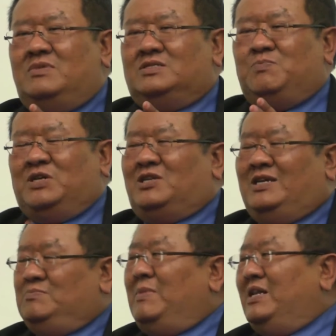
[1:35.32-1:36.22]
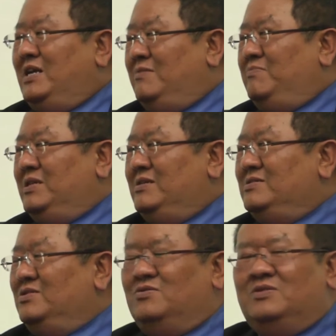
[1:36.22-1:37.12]
specialized mining companies.
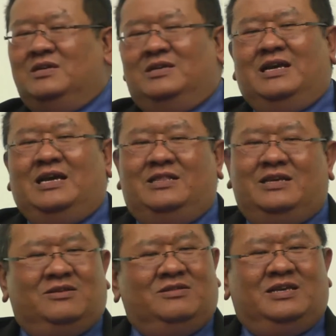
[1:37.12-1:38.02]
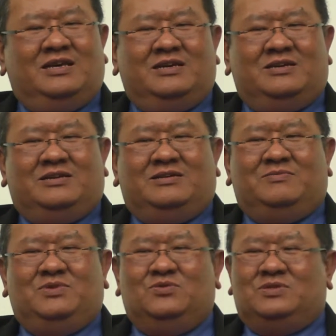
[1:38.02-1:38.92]
So at the end of the day,
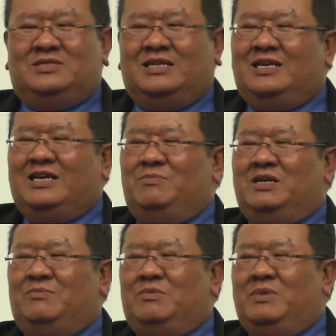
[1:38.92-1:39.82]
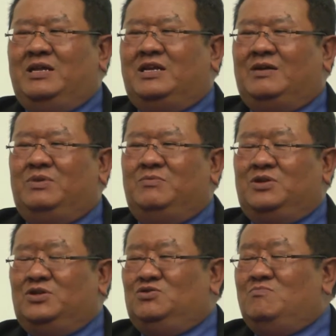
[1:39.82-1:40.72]
you suddenly can become a mining company
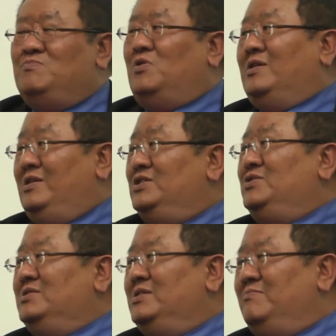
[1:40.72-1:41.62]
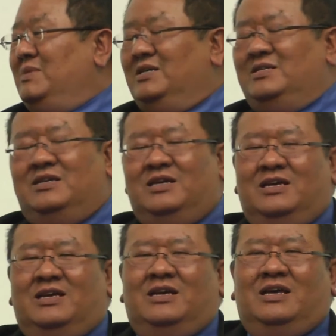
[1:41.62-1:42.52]
because you bought an interest in a
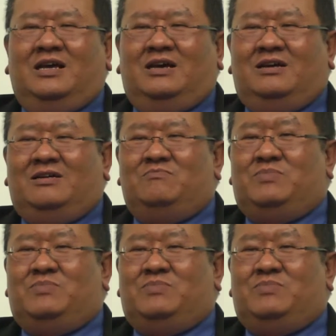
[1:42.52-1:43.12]
mine.